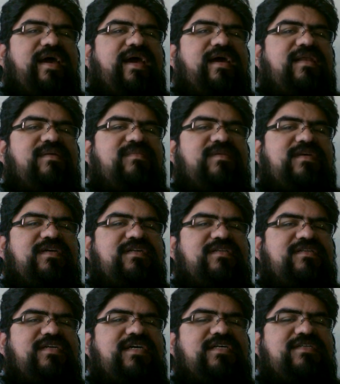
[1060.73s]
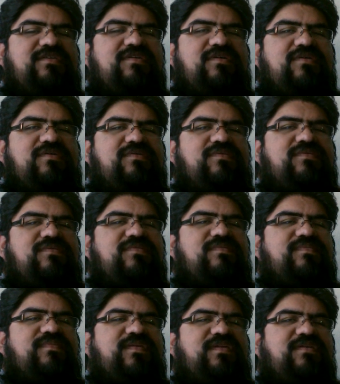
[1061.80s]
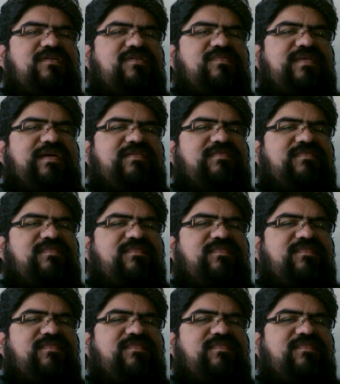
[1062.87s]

And you go, you might,